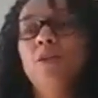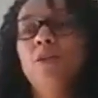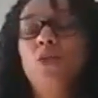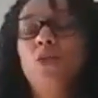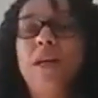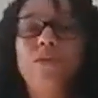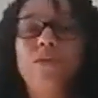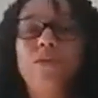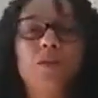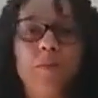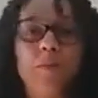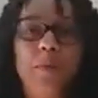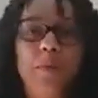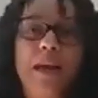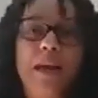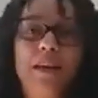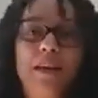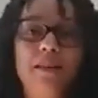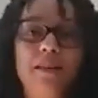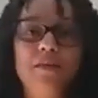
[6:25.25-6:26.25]
traveled the
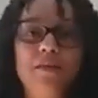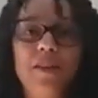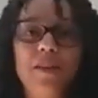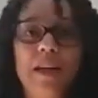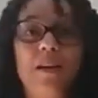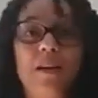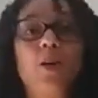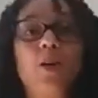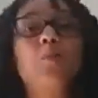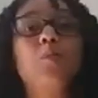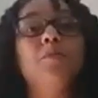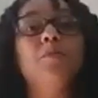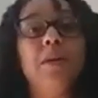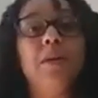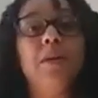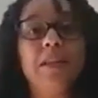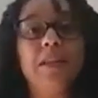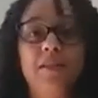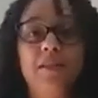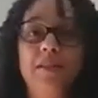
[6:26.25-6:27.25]
path of like herbal
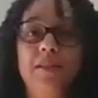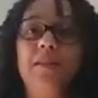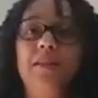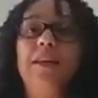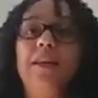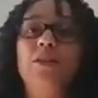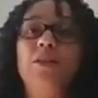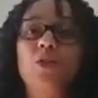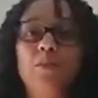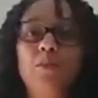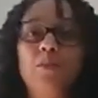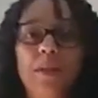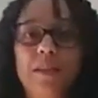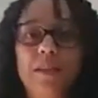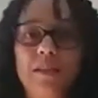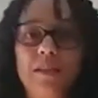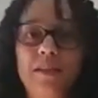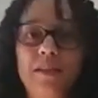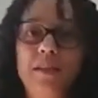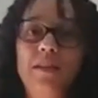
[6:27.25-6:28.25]
medicine, natural
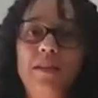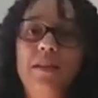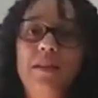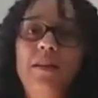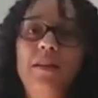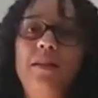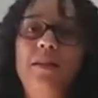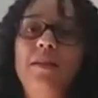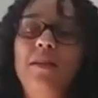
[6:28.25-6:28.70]
medicine,